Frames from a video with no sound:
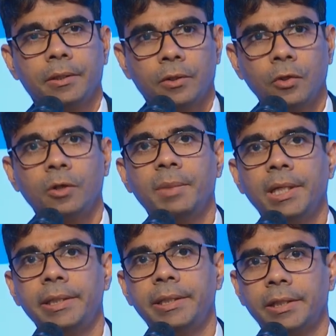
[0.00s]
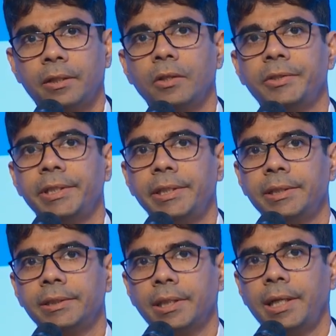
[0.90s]
Globally, the
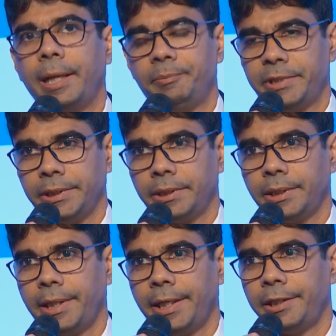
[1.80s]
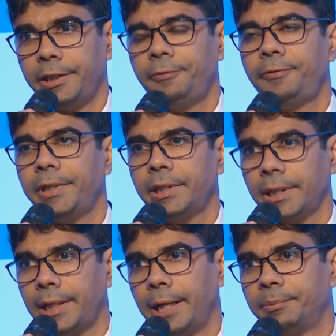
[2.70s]
ecology is collapsing, and if it
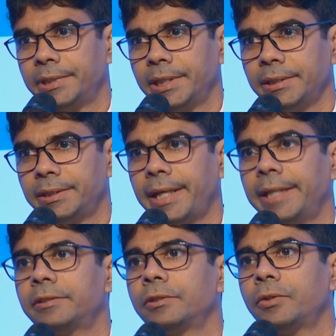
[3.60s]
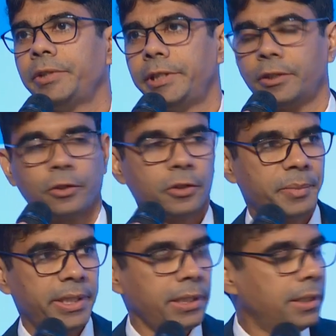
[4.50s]
collapses, there is no
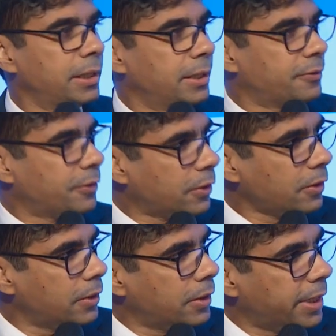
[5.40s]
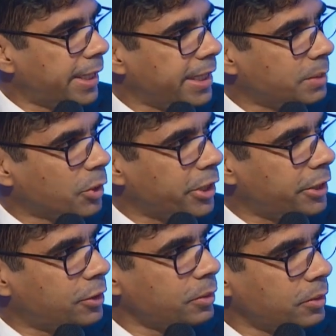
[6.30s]
economy for
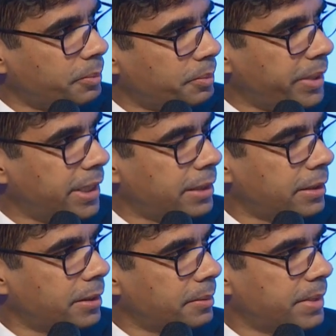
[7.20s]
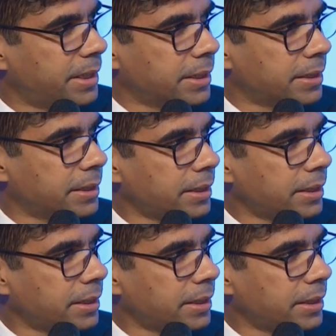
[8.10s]
anybody to build businesses